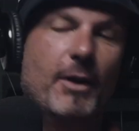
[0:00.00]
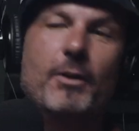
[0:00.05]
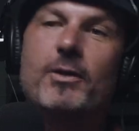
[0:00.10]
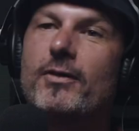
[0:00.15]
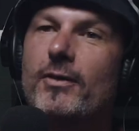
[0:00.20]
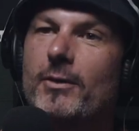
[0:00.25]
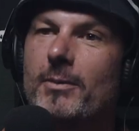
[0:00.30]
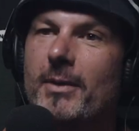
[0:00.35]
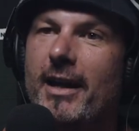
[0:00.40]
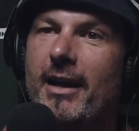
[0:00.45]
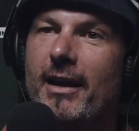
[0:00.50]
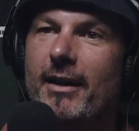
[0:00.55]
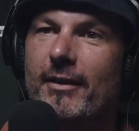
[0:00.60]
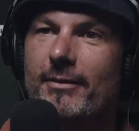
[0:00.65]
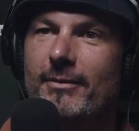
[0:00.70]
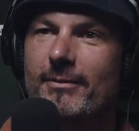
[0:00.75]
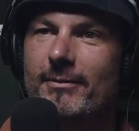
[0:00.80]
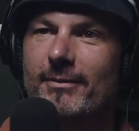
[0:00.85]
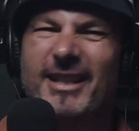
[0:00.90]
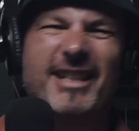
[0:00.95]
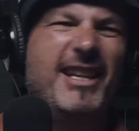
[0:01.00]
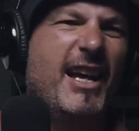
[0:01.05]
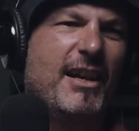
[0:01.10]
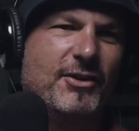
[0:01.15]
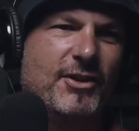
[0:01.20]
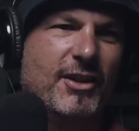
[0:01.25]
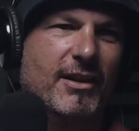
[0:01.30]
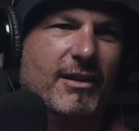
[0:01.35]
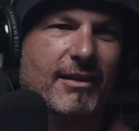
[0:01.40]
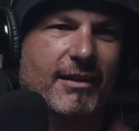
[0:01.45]
It was for my health, the
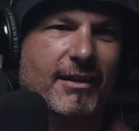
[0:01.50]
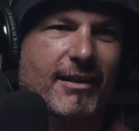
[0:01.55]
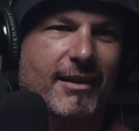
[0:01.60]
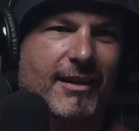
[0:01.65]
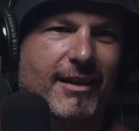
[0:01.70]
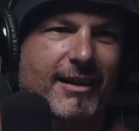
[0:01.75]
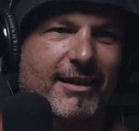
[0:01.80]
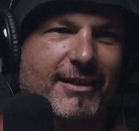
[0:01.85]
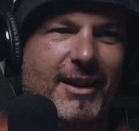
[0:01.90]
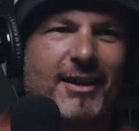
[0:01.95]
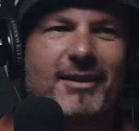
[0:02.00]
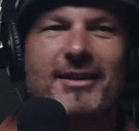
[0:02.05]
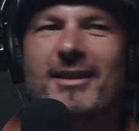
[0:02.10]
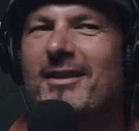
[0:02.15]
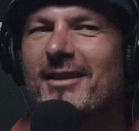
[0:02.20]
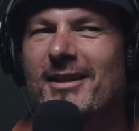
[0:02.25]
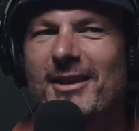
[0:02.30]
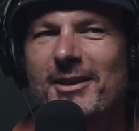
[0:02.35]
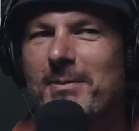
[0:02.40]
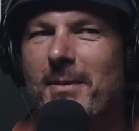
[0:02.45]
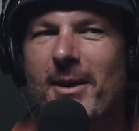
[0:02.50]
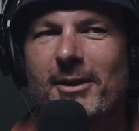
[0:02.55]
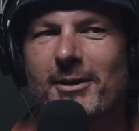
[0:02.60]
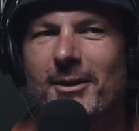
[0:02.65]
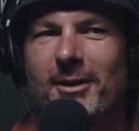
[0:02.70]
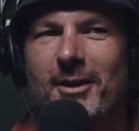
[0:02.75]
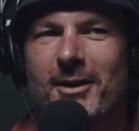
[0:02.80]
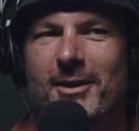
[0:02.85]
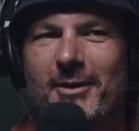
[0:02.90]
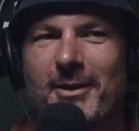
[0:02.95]
ganja. Okay. Not that I smoked a
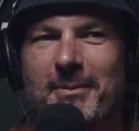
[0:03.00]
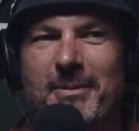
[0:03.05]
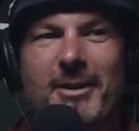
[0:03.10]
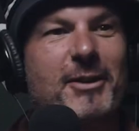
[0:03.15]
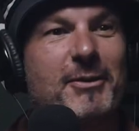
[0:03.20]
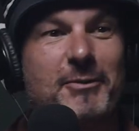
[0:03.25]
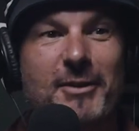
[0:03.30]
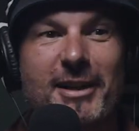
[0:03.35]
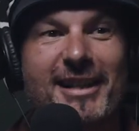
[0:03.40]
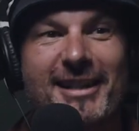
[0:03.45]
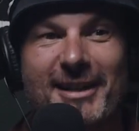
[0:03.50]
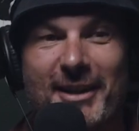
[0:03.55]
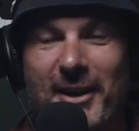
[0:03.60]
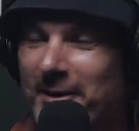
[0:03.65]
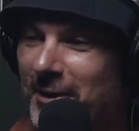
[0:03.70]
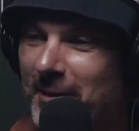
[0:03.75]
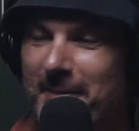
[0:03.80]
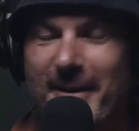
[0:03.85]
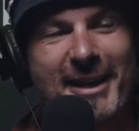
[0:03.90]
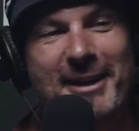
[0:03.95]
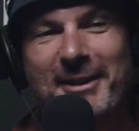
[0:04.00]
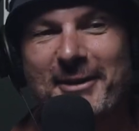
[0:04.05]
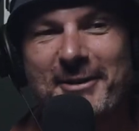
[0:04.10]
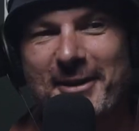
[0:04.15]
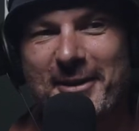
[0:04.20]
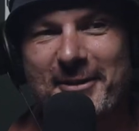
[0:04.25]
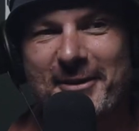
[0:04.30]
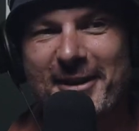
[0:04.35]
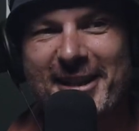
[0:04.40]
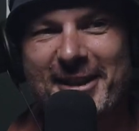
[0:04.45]
lot of it, but I got back into it.
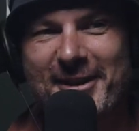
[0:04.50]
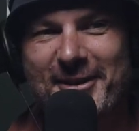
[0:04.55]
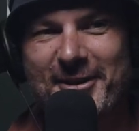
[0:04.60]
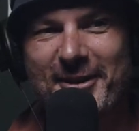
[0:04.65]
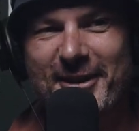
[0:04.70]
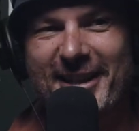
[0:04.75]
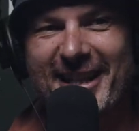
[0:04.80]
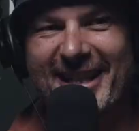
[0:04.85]
I really enjoyed it.